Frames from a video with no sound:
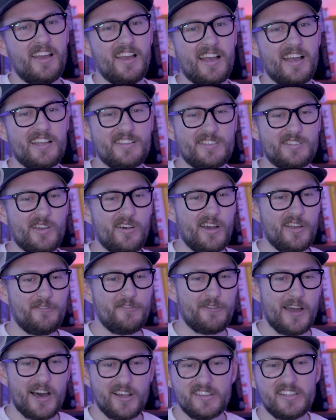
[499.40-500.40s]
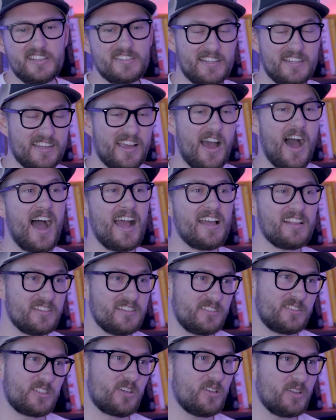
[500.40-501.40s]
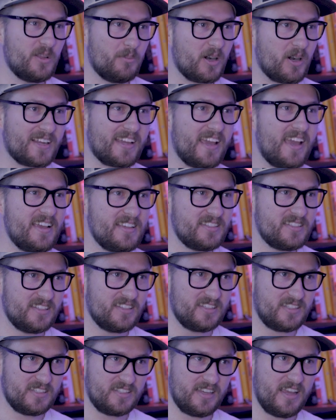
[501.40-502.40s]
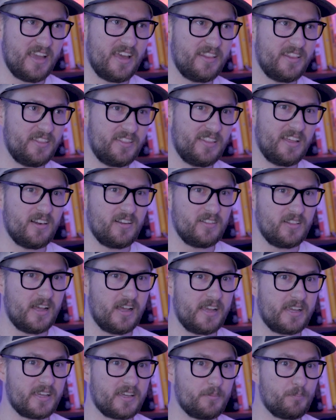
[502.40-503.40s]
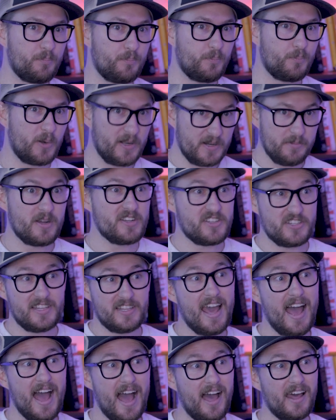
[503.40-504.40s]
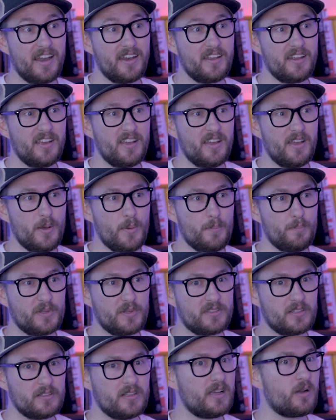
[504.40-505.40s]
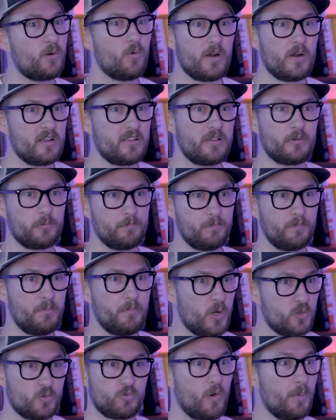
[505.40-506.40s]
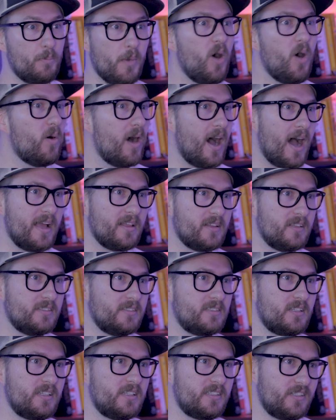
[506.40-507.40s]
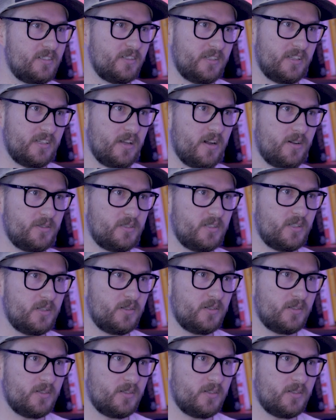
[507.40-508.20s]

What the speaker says: And so I found these like islands called the Marquesas, and they're like pretty much that, but they're like one of the most remote islands like you can go to.